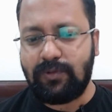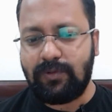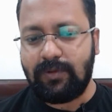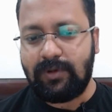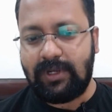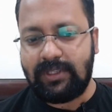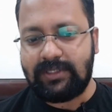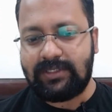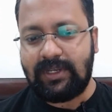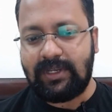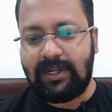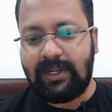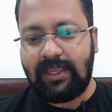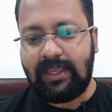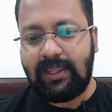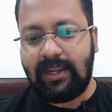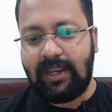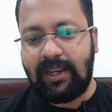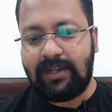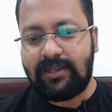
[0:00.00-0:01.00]

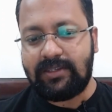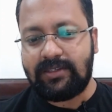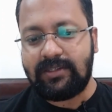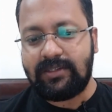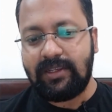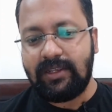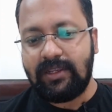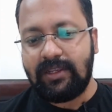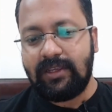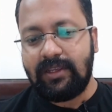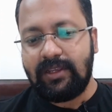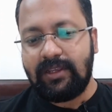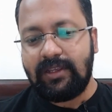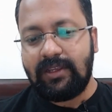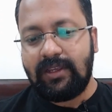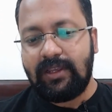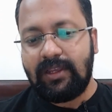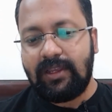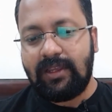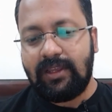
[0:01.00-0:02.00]
disintegrates
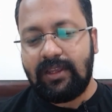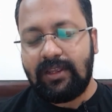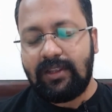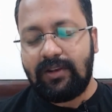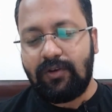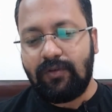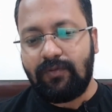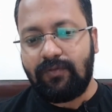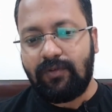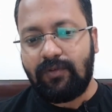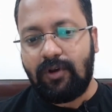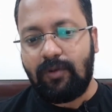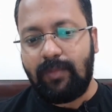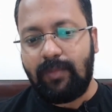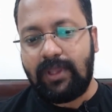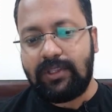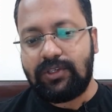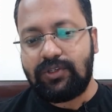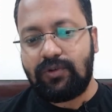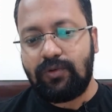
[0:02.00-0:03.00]
to form
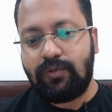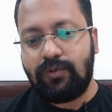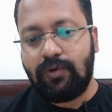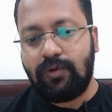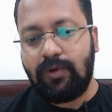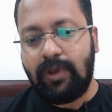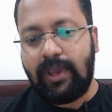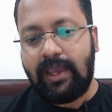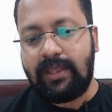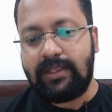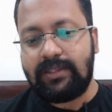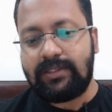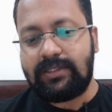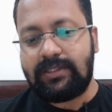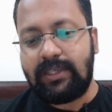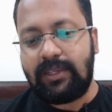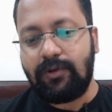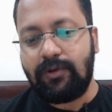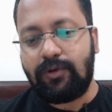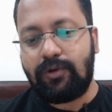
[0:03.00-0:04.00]
H2O and
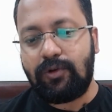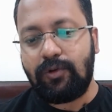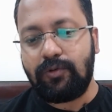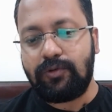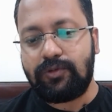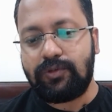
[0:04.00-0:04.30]
CO2.